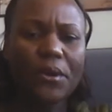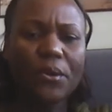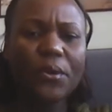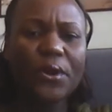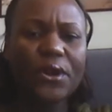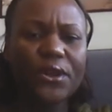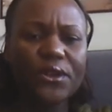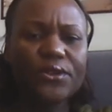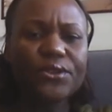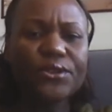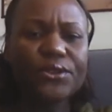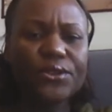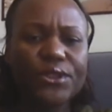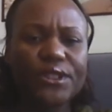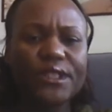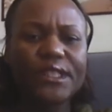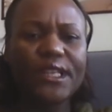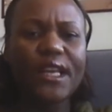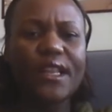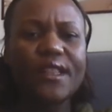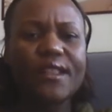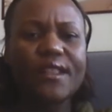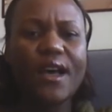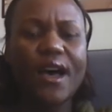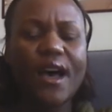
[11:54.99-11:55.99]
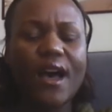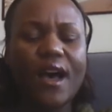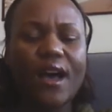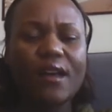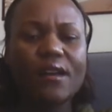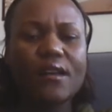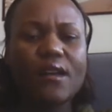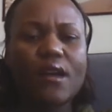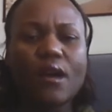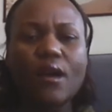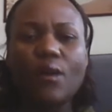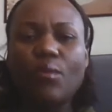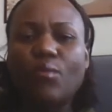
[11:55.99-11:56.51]
We understand that,
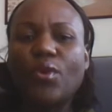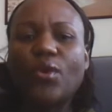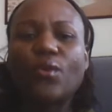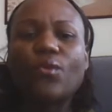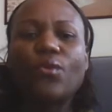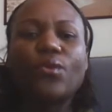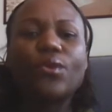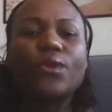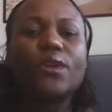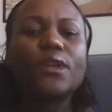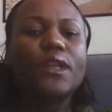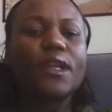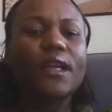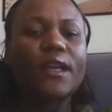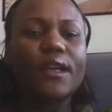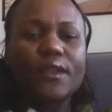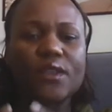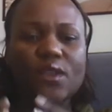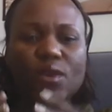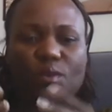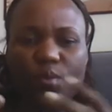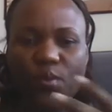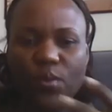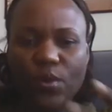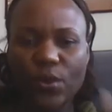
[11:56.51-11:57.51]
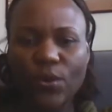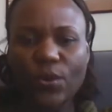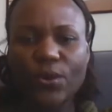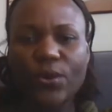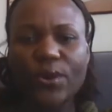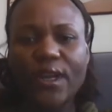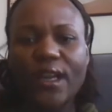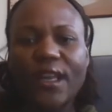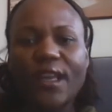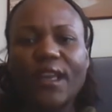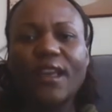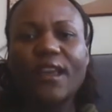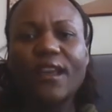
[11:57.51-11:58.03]
but
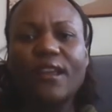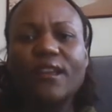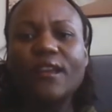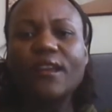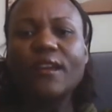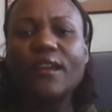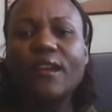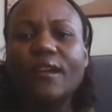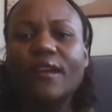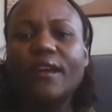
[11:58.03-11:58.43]
exploiting